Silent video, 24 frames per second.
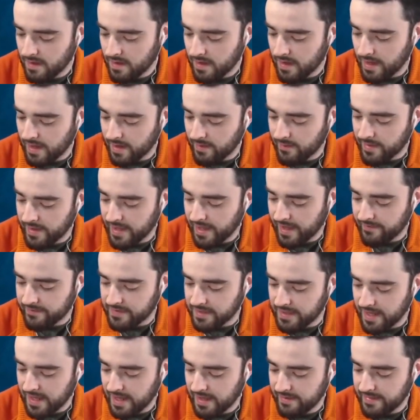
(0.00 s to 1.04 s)
and we have
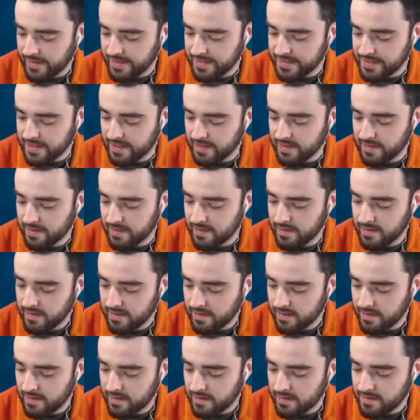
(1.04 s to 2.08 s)
an ammeter
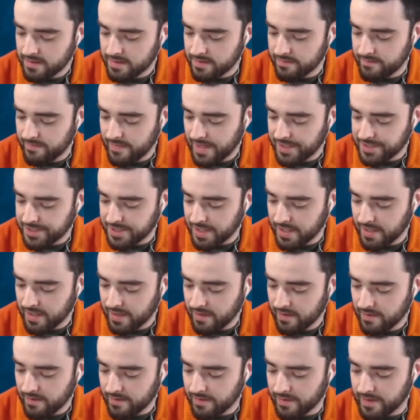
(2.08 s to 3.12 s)
to measure
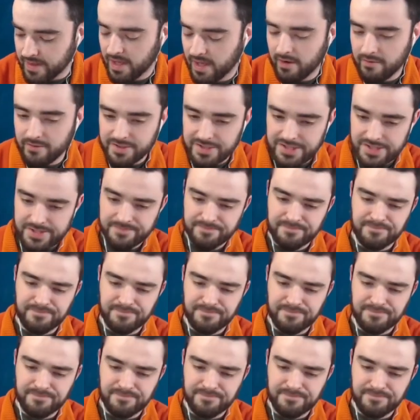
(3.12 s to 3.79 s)
the current,